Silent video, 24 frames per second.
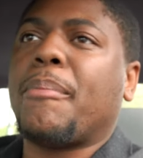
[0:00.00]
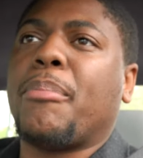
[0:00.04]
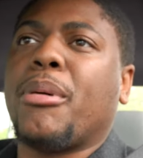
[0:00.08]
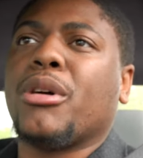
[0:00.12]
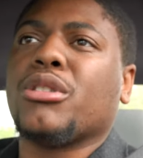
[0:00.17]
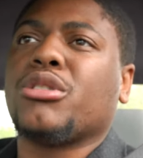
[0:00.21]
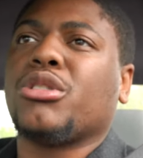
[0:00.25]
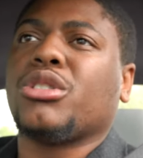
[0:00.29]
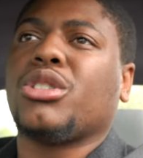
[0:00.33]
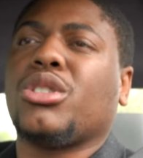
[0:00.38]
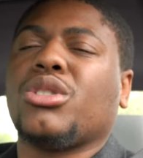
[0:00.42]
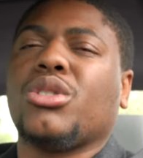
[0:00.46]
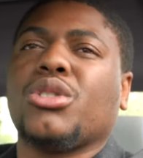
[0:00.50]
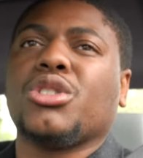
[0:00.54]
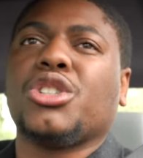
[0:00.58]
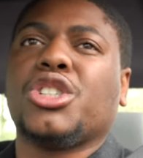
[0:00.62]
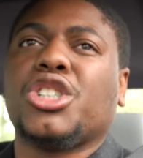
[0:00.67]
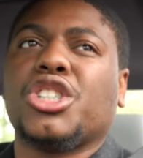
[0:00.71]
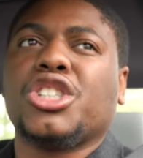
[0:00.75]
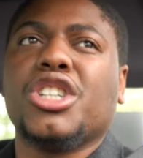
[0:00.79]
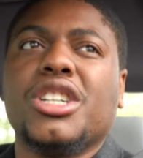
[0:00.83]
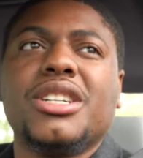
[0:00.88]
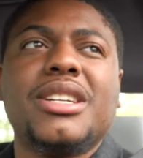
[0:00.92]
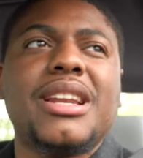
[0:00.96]
purchase it or
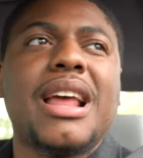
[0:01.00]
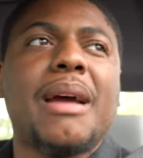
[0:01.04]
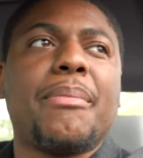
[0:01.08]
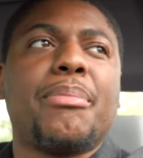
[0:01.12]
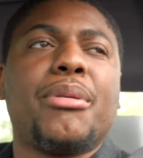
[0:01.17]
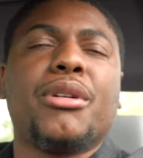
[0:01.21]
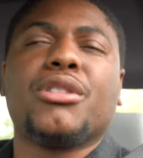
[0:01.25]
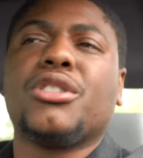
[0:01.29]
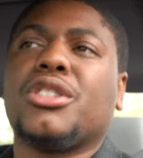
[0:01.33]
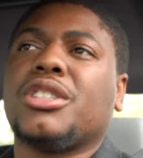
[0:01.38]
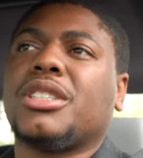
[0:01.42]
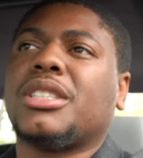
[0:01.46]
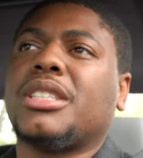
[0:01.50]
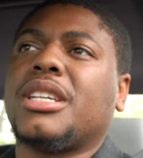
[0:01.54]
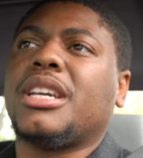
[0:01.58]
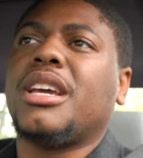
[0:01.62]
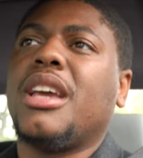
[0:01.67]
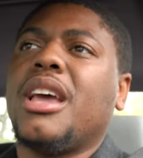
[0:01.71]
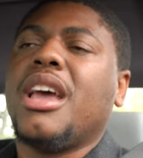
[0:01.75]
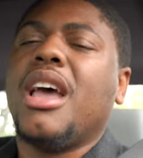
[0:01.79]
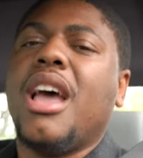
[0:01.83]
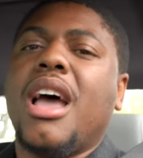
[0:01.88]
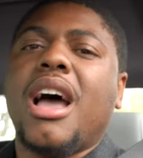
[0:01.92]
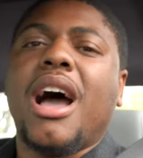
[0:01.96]
shouldn't I purchase it?
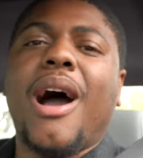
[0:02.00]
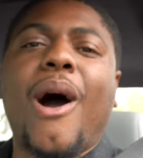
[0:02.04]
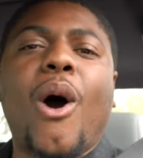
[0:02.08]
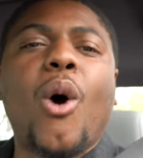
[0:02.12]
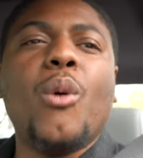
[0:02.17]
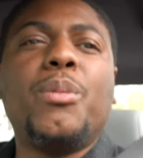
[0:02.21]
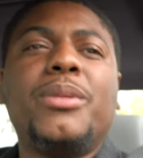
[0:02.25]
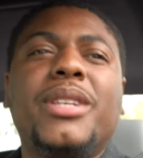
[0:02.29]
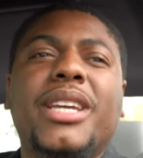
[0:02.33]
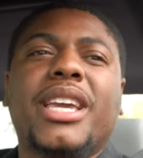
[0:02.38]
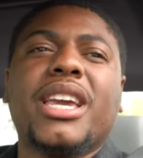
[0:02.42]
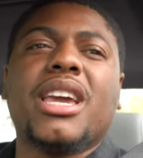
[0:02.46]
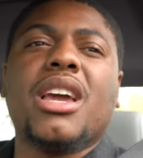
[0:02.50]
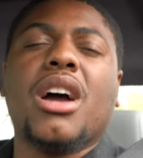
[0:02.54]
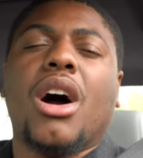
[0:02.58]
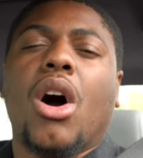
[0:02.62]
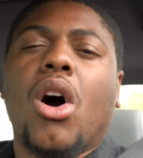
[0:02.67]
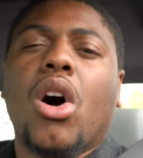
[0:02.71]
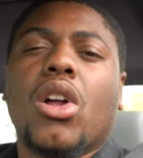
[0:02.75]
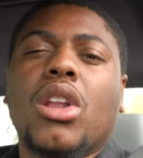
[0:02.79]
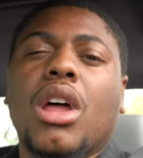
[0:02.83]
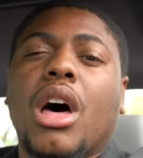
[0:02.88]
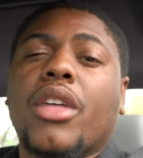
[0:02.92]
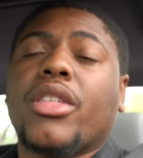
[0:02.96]
I hope to get
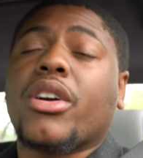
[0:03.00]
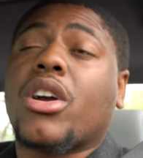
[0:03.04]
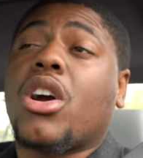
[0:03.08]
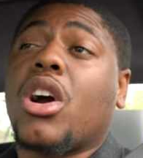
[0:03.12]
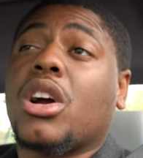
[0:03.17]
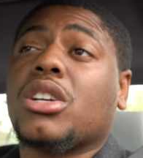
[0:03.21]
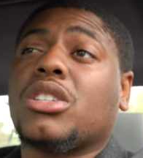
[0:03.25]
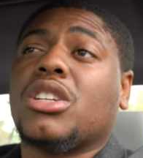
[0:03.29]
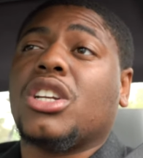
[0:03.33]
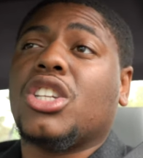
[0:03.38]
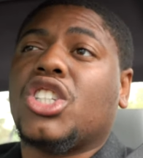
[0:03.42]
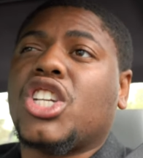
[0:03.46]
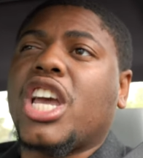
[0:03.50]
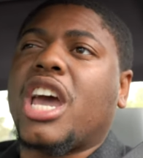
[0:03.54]
all the other cars on the